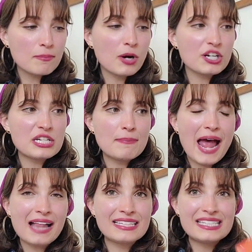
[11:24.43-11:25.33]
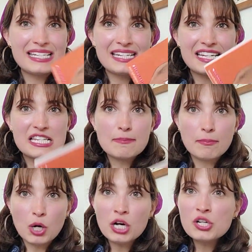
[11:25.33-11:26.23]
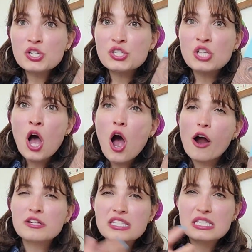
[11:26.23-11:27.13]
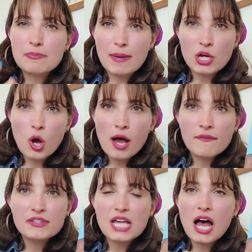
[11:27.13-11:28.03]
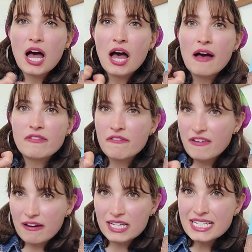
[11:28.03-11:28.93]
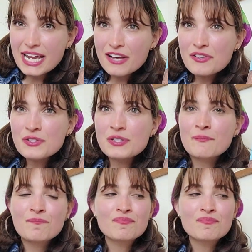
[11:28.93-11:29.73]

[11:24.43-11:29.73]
Margie Palantini's books are spin-offs of fairy tales.